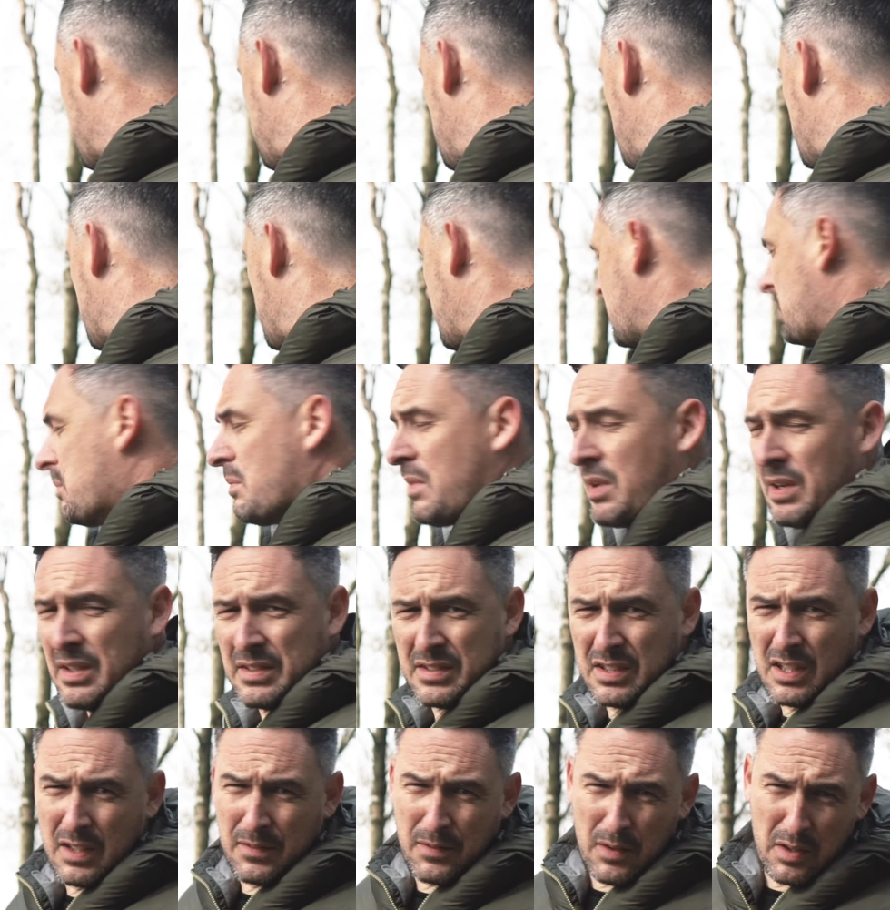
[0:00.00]
using my
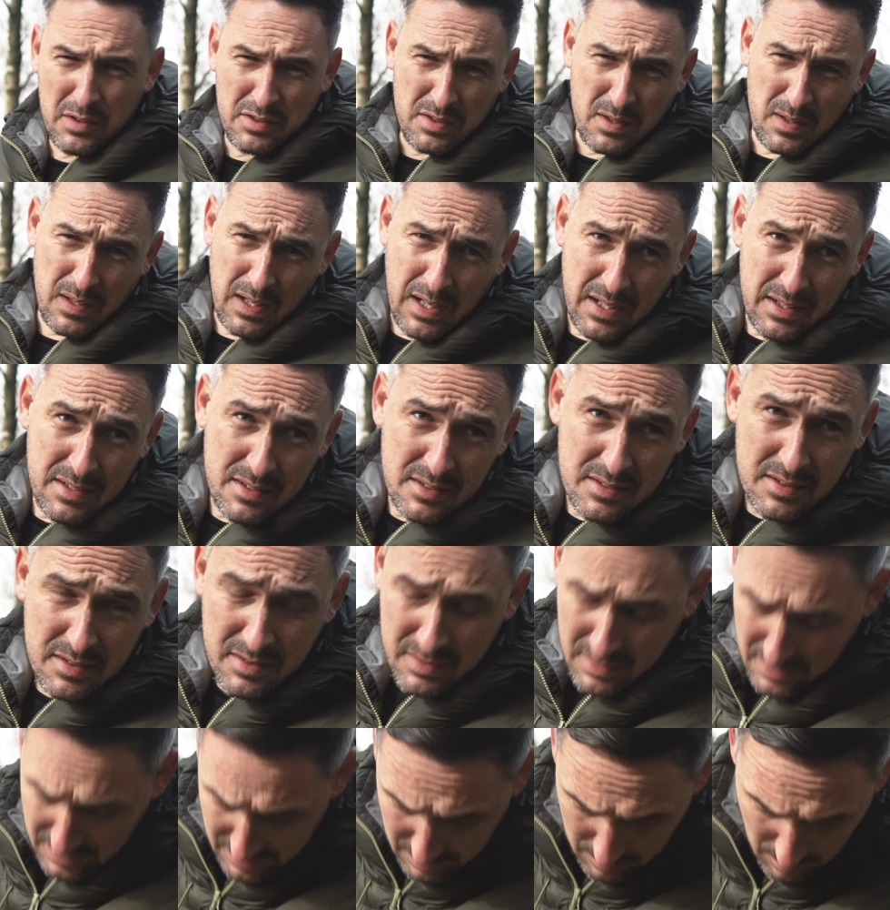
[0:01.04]
telephoto lens
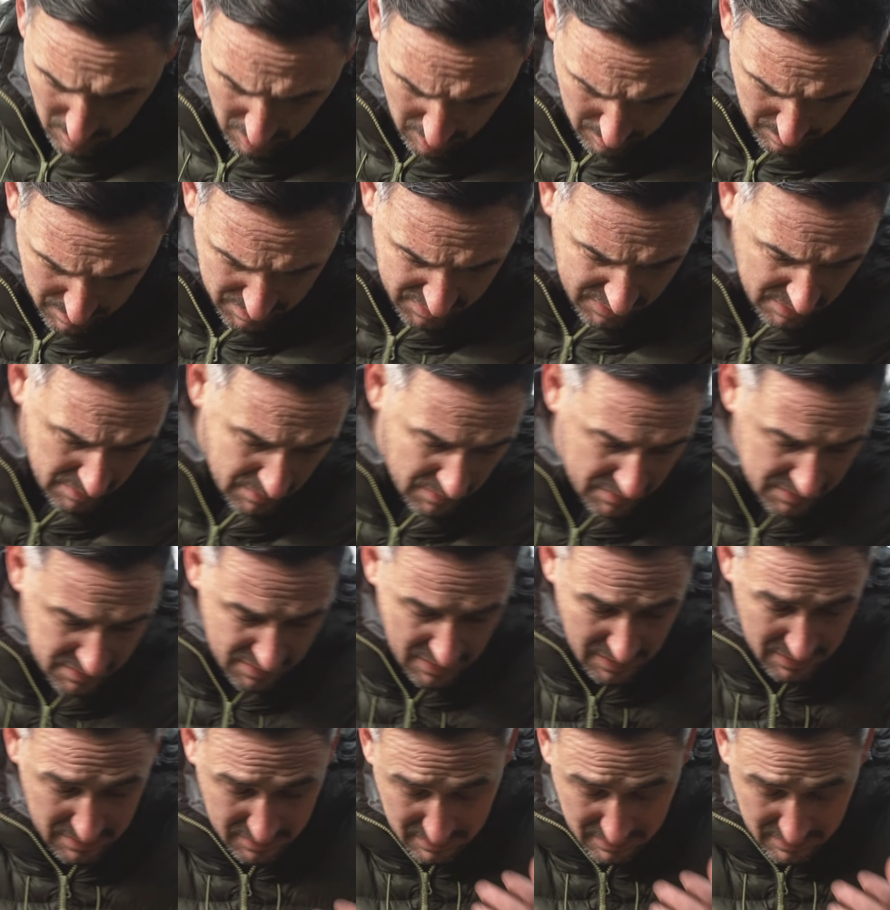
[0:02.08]
at the moment, so it's a